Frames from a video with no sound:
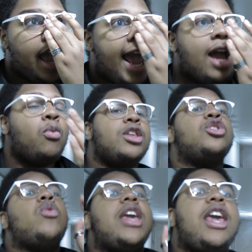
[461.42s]
And when
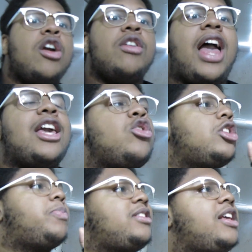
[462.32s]
you hear that, you
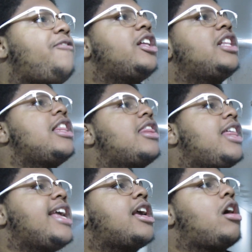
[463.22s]
specifically
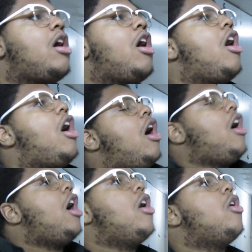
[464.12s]
think,
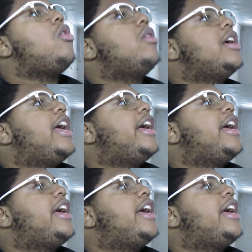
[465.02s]
oh,